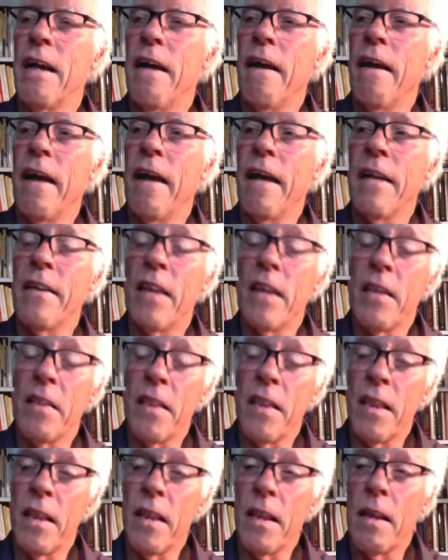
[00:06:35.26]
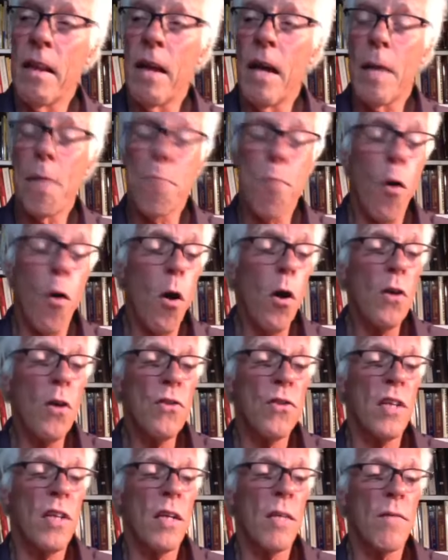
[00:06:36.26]
And that I
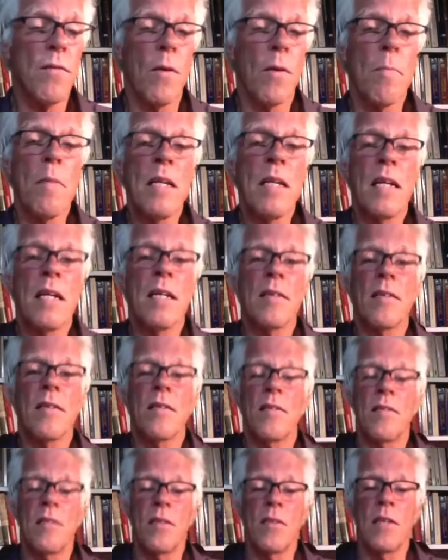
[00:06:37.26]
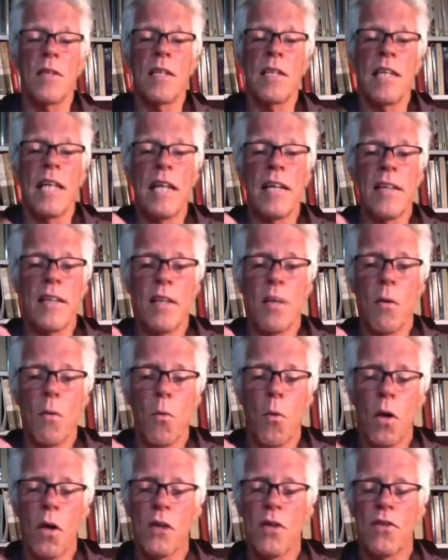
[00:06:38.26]
pause there for a minute to let the
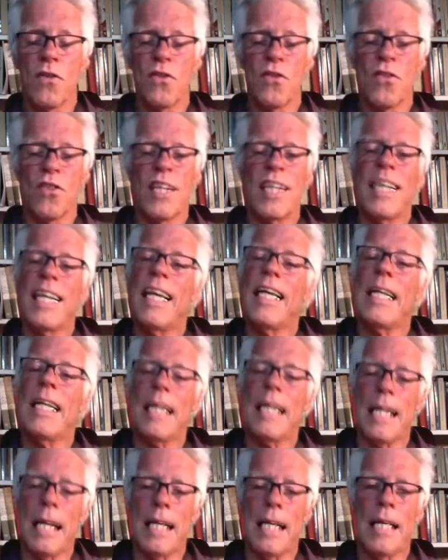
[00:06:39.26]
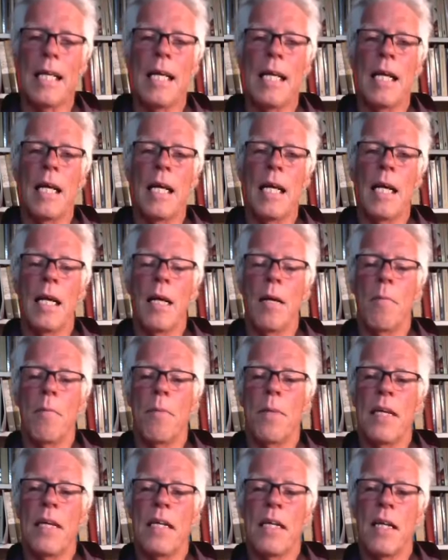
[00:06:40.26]
words sink in,
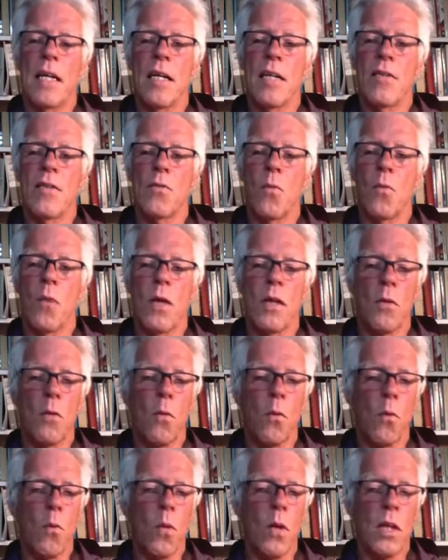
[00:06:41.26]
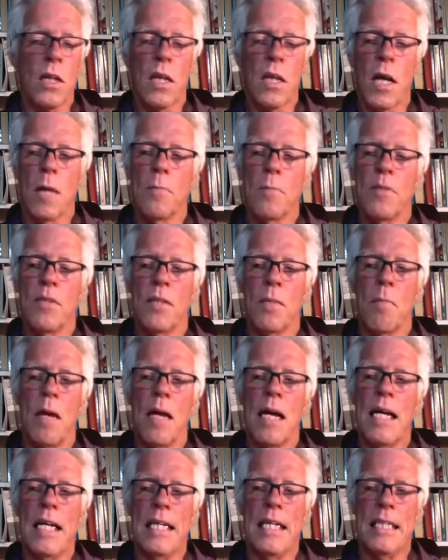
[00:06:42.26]
because what will come to
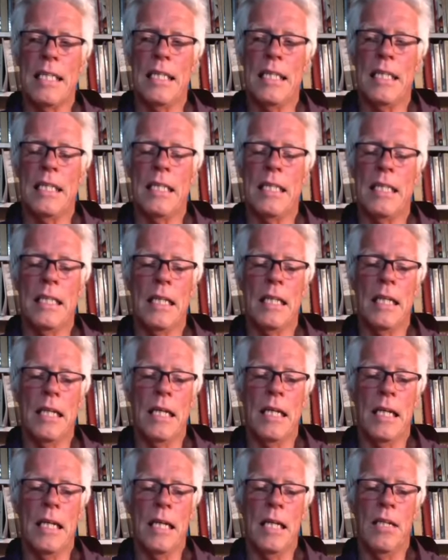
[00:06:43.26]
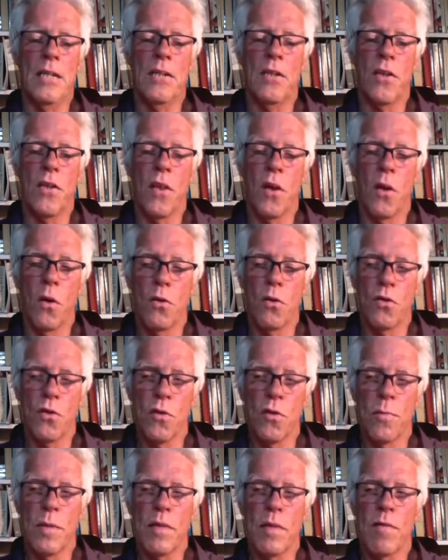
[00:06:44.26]
mind to those
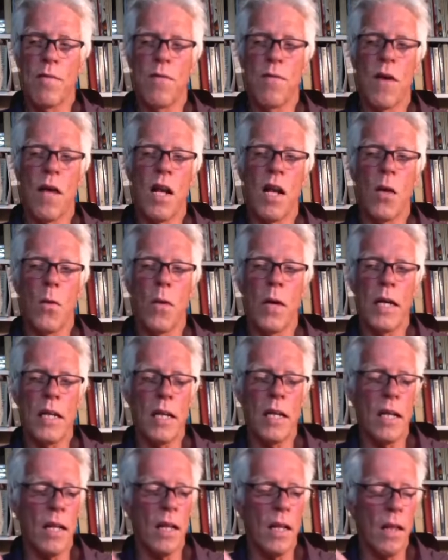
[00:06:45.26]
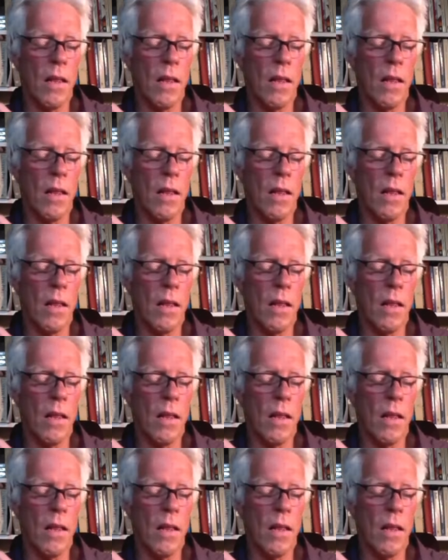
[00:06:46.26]
who've been following